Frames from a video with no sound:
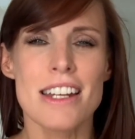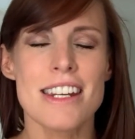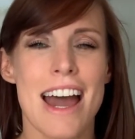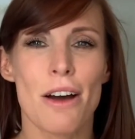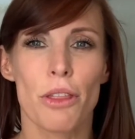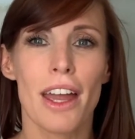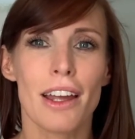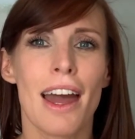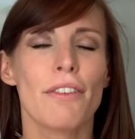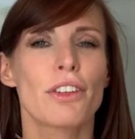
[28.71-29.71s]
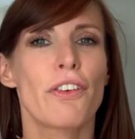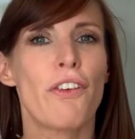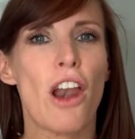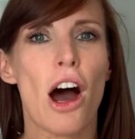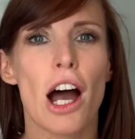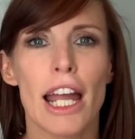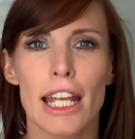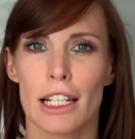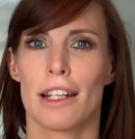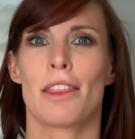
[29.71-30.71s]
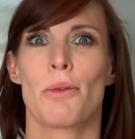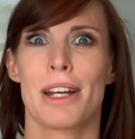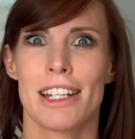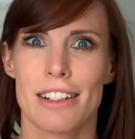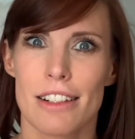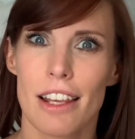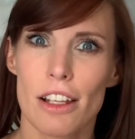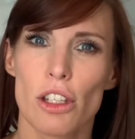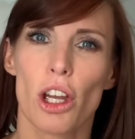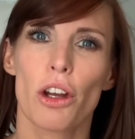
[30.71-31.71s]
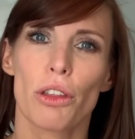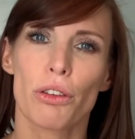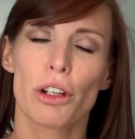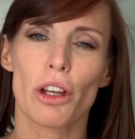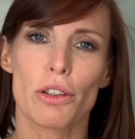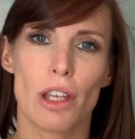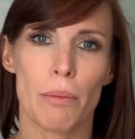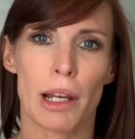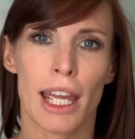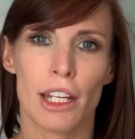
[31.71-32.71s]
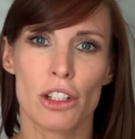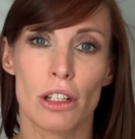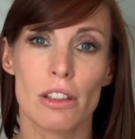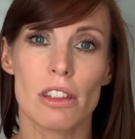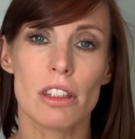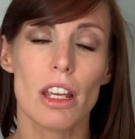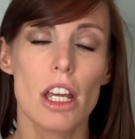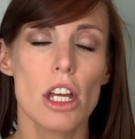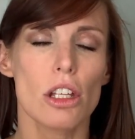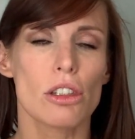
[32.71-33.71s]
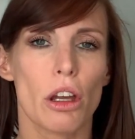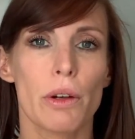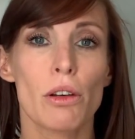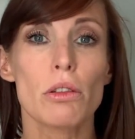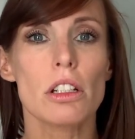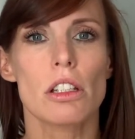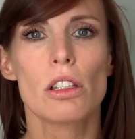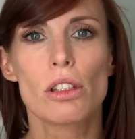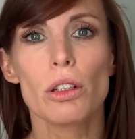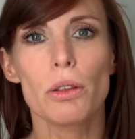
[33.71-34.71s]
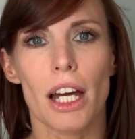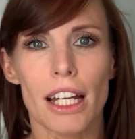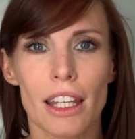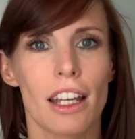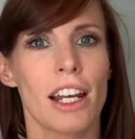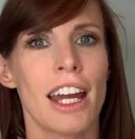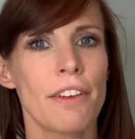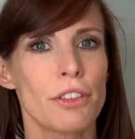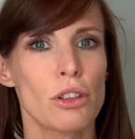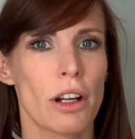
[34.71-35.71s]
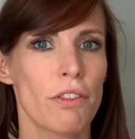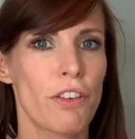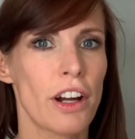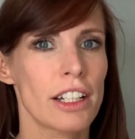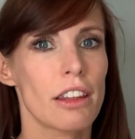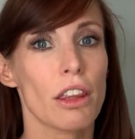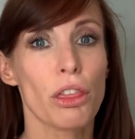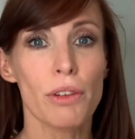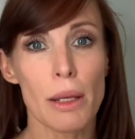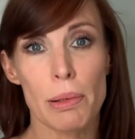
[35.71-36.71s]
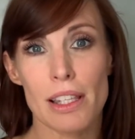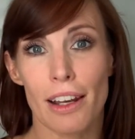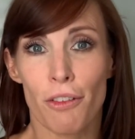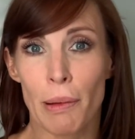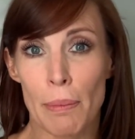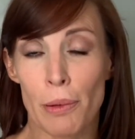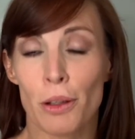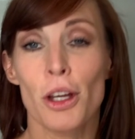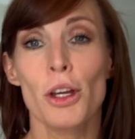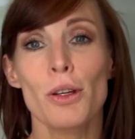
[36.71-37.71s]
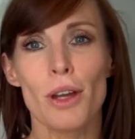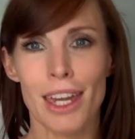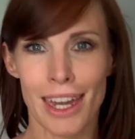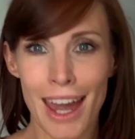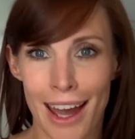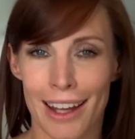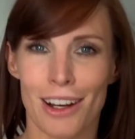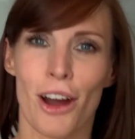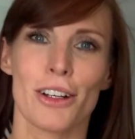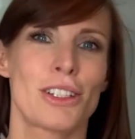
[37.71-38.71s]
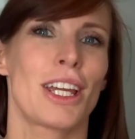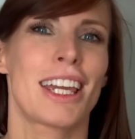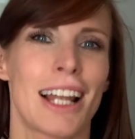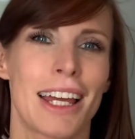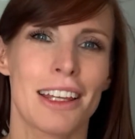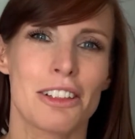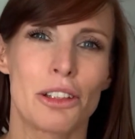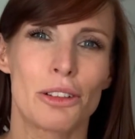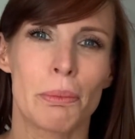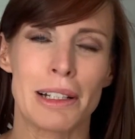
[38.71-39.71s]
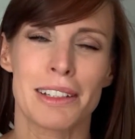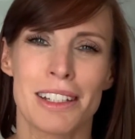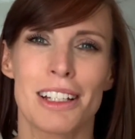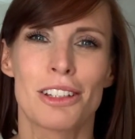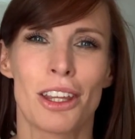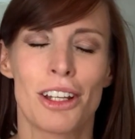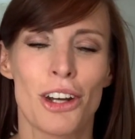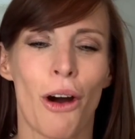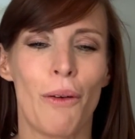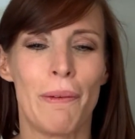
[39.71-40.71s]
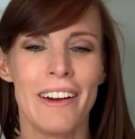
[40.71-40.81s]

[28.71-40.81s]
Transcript: Now they're gonna have to fly like the wind to go through those applications. So in order to do that, they're gonna have to try and find the 3% of people who can articulate their suitability to the job.